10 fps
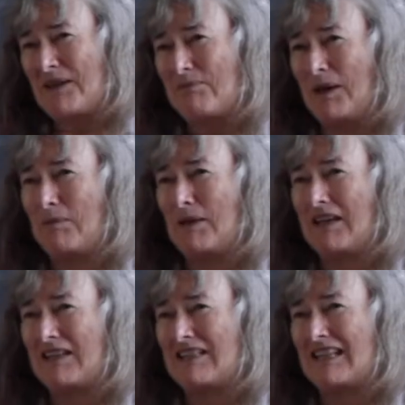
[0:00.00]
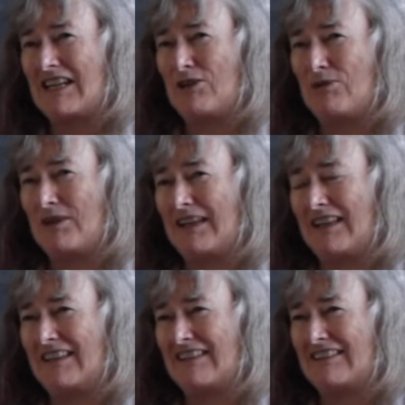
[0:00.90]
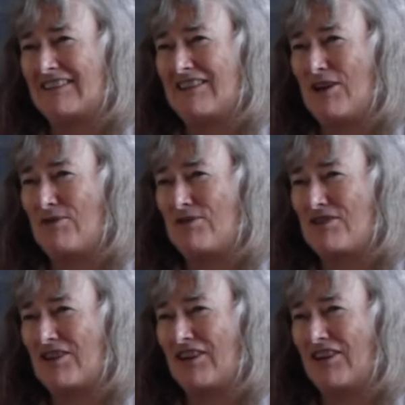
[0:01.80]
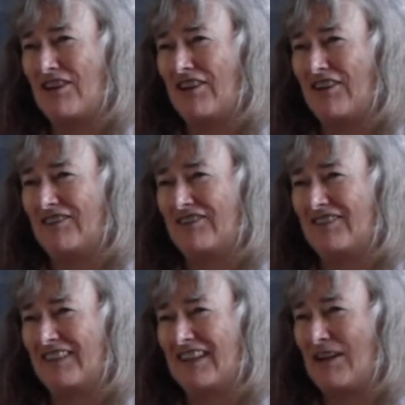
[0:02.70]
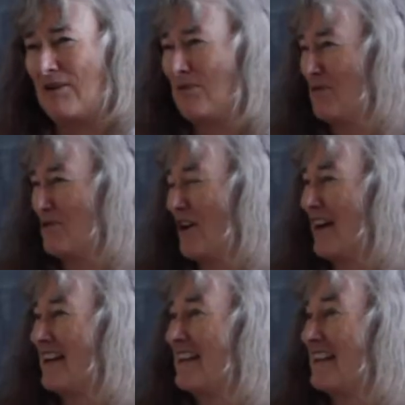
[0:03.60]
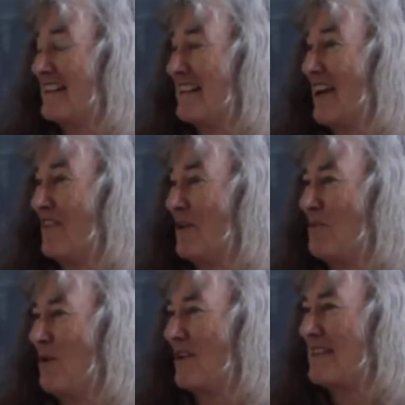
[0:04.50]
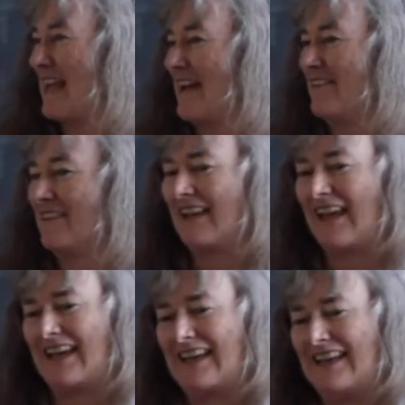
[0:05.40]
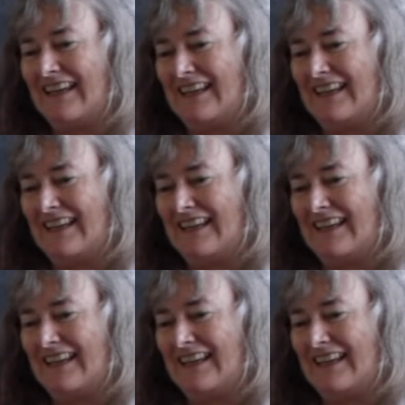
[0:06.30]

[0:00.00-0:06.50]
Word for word: maybe continuing this notion of, you know, trying to discover what's out there.